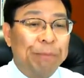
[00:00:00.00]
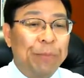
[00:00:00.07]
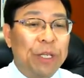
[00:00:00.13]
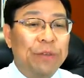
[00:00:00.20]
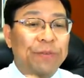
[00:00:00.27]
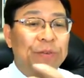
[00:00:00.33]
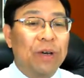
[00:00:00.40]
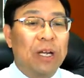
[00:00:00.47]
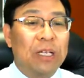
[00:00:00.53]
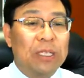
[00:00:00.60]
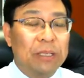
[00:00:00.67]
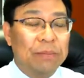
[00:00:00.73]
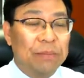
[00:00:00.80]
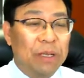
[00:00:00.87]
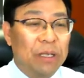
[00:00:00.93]
if you got
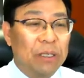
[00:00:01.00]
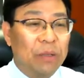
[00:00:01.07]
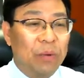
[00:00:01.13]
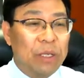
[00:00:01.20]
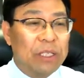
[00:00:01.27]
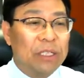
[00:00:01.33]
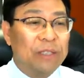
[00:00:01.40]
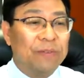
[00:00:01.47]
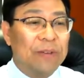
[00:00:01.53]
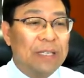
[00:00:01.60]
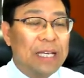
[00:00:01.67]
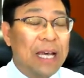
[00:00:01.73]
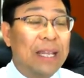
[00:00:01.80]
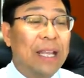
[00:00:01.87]
some the residence visa,